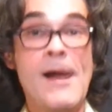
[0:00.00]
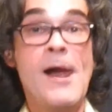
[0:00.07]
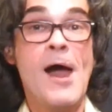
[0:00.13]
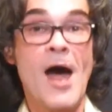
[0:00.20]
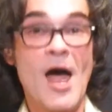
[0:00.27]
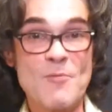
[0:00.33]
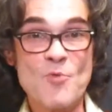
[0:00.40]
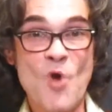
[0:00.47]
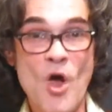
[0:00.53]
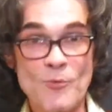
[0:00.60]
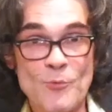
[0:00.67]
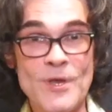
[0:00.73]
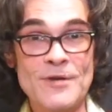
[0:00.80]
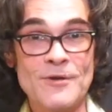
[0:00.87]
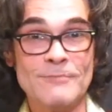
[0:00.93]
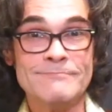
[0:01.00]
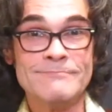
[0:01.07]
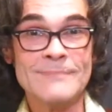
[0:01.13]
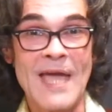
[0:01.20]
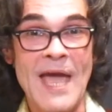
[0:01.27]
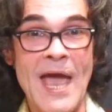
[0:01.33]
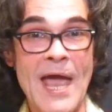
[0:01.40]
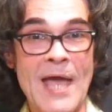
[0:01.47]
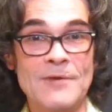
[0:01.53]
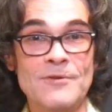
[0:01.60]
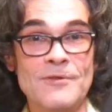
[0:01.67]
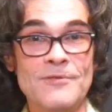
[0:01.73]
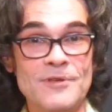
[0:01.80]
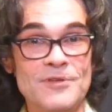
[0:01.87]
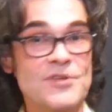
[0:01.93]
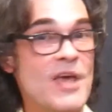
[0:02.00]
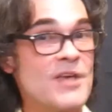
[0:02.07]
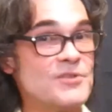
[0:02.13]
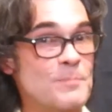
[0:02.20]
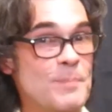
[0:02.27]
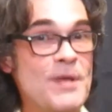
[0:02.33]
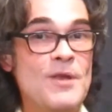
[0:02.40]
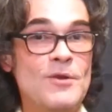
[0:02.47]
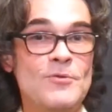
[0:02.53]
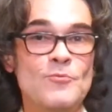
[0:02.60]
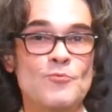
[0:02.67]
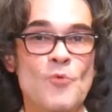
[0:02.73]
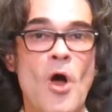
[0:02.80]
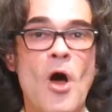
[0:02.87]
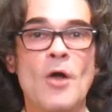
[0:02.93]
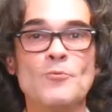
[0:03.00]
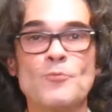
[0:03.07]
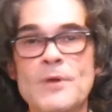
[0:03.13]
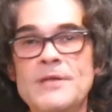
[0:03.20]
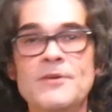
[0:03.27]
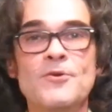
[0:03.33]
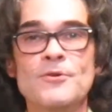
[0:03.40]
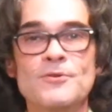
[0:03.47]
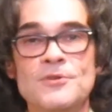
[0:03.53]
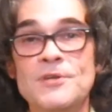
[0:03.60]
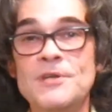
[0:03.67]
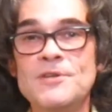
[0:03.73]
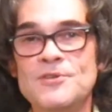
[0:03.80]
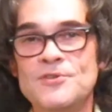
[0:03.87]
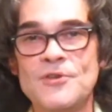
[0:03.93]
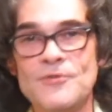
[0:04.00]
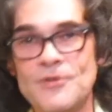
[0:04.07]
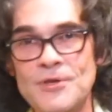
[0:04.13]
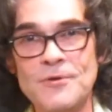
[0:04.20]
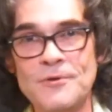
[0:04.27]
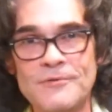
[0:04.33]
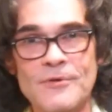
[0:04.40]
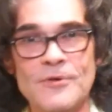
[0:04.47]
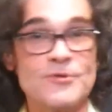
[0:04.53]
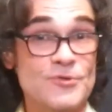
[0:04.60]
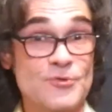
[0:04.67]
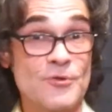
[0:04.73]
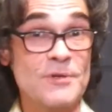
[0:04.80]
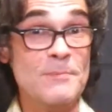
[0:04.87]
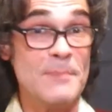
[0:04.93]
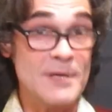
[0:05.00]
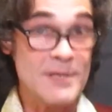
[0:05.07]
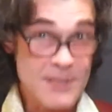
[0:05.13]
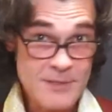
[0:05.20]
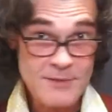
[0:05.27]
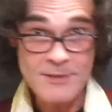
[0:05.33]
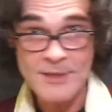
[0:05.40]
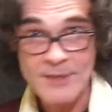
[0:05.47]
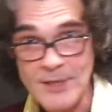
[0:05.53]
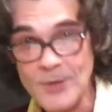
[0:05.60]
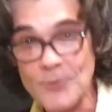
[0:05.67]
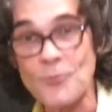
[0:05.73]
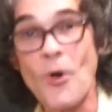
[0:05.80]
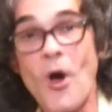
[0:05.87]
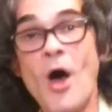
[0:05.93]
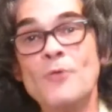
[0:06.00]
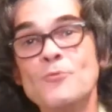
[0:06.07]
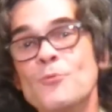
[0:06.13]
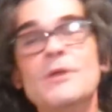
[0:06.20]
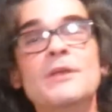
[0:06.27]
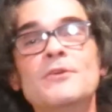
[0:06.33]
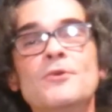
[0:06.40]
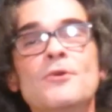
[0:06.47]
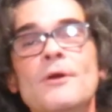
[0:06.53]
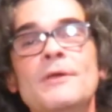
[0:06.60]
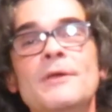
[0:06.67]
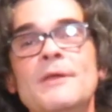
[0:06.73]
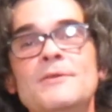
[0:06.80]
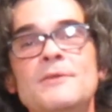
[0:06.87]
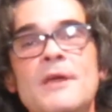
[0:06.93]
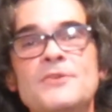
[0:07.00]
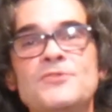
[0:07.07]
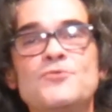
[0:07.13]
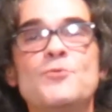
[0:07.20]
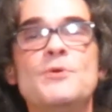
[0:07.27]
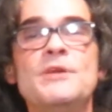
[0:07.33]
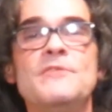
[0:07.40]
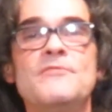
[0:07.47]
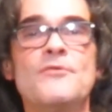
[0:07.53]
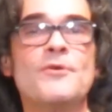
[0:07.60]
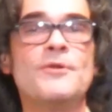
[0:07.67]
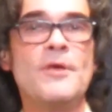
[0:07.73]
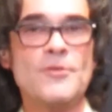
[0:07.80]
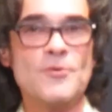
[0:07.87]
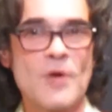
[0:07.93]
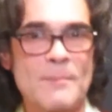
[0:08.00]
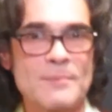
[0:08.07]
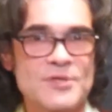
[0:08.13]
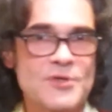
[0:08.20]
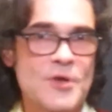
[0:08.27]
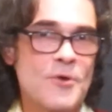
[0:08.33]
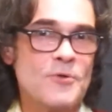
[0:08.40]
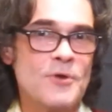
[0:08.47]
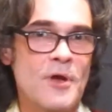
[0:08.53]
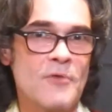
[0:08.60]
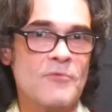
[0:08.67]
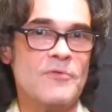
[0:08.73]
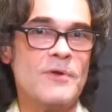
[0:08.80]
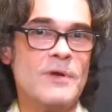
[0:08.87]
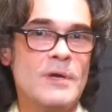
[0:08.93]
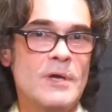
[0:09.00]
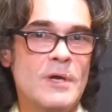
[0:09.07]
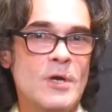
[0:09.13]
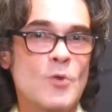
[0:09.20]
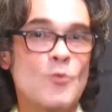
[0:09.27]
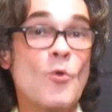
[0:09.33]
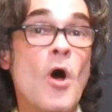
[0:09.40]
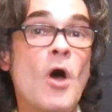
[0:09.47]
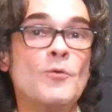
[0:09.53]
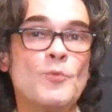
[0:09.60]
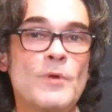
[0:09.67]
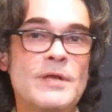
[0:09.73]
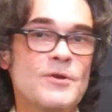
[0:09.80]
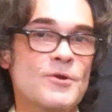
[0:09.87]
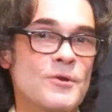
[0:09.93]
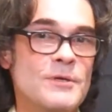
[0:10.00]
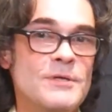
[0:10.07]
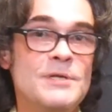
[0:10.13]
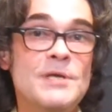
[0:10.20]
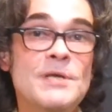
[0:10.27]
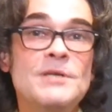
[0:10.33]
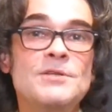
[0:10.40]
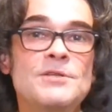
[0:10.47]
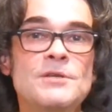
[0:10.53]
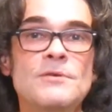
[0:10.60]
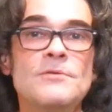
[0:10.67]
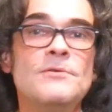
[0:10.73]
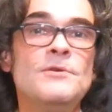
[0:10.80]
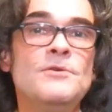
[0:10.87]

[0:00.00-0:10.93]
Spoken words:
I'm Ron Reeder, and this has been Ron Reeder Digs the Universe. Join me, Ron Reeder, again next week for another episode of Ron Reeder Digs the